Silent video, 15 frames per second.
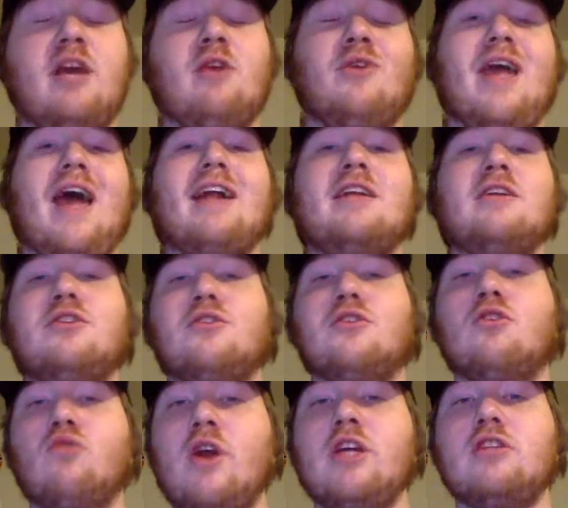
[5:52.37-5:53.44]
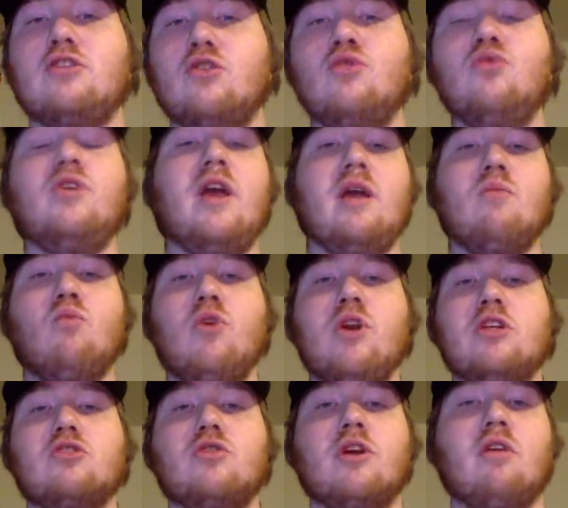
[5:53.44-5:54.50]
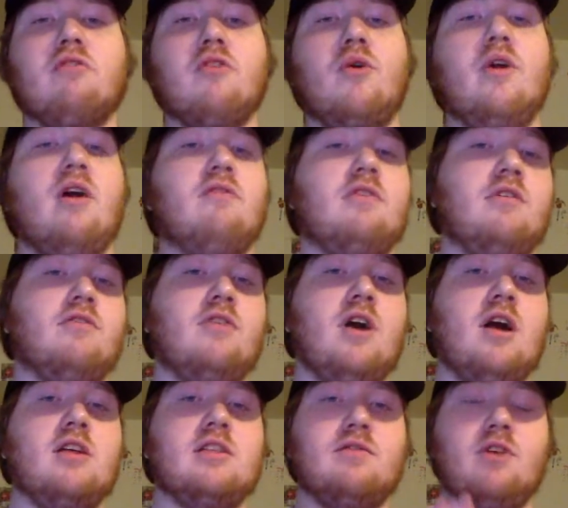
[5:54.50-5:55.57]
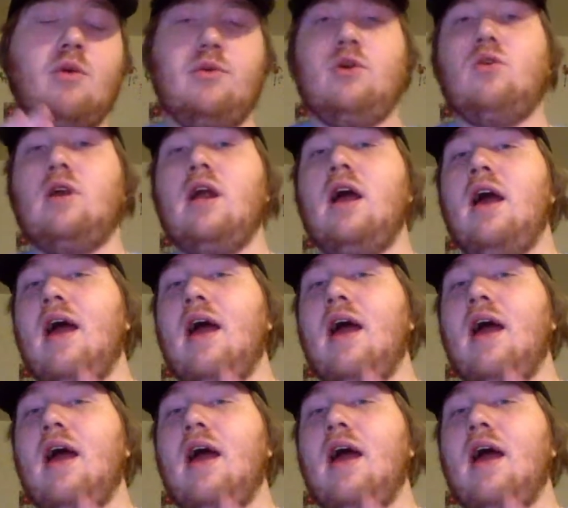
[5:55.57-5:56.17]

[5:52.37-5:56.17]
reacting to the great two-game winning streak our Philadelphia Flyers have going on,